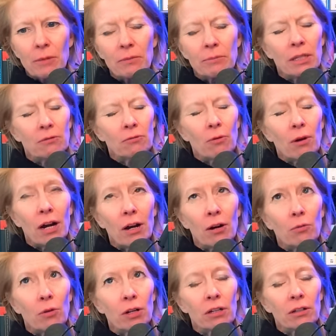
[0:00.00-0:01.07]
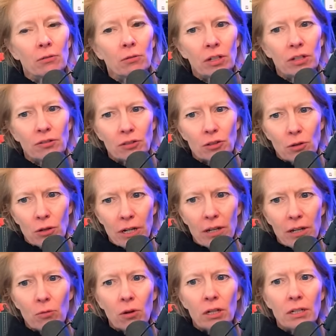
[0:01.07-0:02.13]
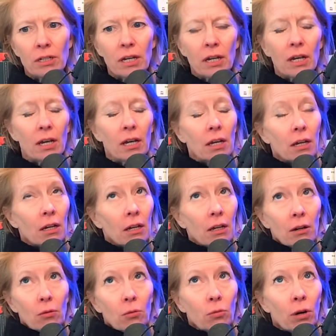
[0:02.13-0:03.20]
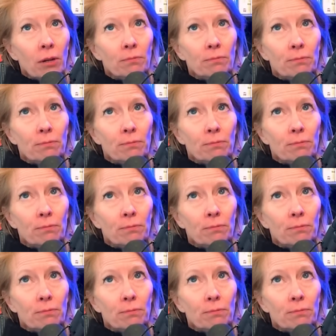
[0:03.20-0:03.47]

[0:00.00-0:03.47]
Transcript: I mean, wow, what a story, and what